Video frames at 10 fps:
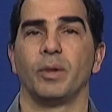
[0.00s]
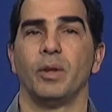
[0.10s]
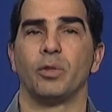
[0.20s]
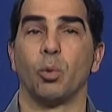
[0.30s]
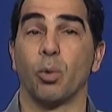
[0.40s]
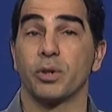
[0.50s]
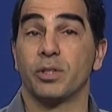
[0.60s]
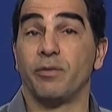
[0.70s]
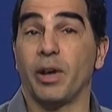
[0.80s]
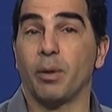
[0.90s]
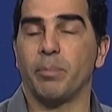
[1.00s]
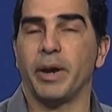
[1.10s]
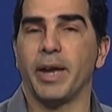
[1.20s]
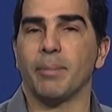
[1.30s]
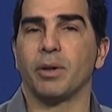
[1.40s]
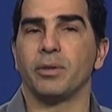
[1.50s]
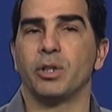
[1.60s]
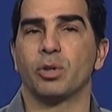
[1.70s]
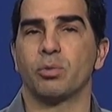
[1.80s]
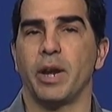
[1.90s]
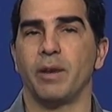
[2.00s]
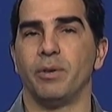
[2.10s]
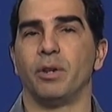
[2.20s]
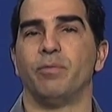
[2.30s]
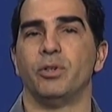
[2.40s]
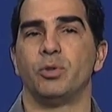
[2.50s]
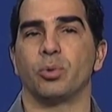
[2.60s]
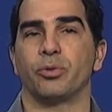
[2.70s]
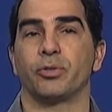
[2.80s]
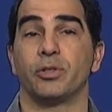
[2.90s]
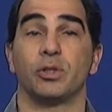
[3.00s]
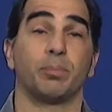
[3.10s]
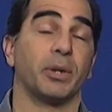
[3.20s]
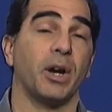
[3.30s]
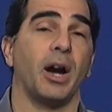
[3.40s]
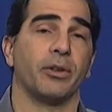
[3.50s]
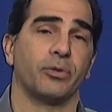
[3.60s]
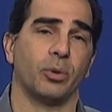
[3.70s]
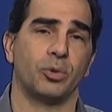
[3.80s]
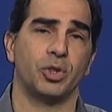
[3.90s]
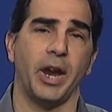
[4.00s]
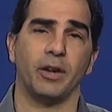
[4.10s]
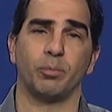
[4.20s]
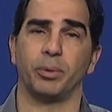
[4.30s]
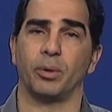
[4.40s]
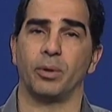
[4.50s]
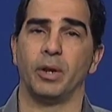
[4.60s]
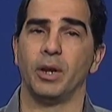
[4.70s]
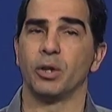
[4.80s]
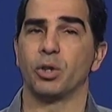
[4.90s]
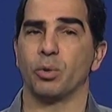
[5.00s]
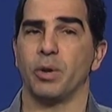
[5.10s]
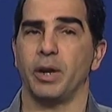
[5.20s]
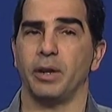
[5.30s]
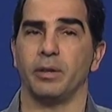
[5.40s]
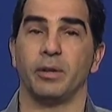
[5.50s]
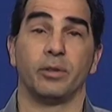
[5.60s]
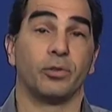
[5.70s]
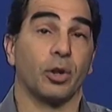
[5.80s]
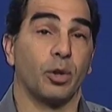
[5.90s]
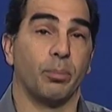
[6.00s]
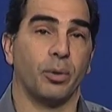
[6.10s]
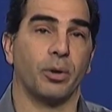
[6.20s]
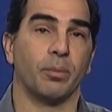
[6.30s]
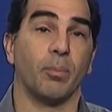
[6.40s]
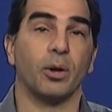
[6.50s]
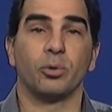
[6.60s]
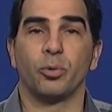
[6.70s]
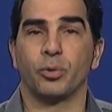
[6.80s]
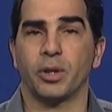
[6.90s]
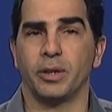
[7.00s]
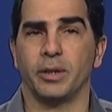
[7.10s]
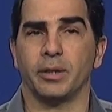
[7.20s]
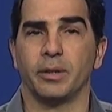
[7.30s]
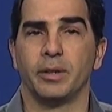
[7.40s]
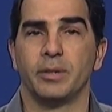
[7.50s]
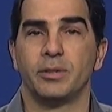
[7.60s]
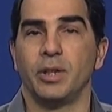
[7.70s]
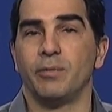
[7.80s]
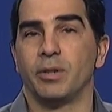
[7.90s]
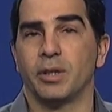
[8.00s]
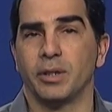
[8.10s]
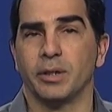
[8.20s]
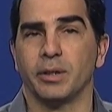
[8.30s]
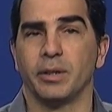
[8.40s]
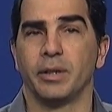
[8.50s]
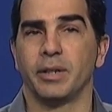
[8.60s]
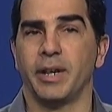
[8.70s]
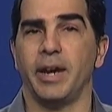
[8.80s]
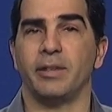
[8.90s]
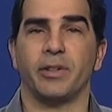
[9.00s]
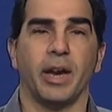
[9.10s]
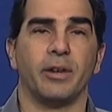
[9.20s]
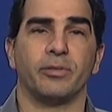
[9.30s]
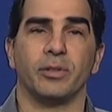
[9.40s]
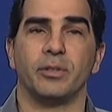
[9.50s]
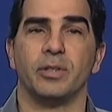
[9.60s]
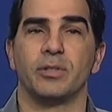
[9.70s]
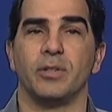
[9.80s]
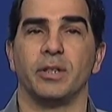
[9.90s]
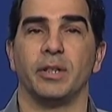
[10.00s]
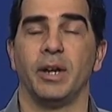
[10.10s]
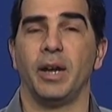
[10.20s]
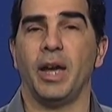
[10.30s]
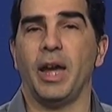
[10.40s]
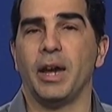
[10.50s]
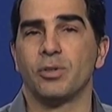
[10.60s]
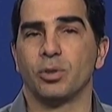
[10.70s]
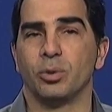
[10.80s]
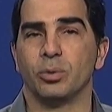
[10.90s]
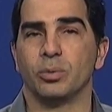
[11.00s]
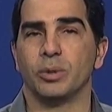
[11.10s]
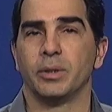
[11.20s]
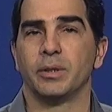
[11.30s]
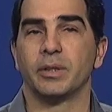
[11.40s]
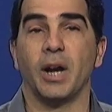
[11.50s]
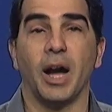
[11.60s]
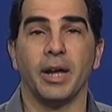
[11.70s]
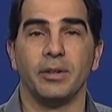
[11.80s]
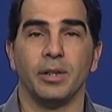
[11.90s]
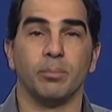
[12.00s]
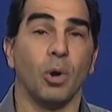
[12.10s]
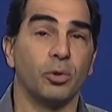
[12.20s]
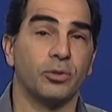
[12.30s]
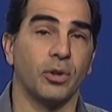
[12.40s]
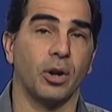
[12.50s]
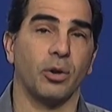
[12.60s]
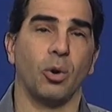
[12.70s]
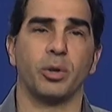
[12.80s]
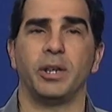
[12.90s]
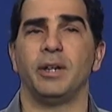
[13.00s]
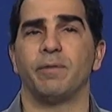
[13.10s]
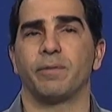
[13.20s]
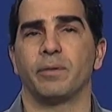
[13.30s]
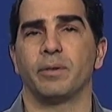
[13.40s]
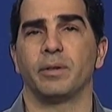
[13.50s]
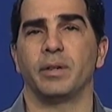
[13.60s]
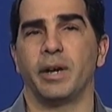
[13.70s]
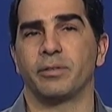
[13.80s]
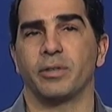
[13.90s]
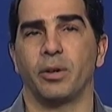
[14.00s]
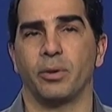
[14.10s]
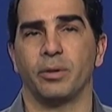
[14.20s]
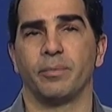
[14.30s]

The works developed by eminently creative individuals such as Picasso, Shakespeare, Curie, Zuckerberg, Martin Luther King, Stephen King, Gates, Edison, Disney, Angelou, Gandhi, Mozart, O'Keeffe, etc.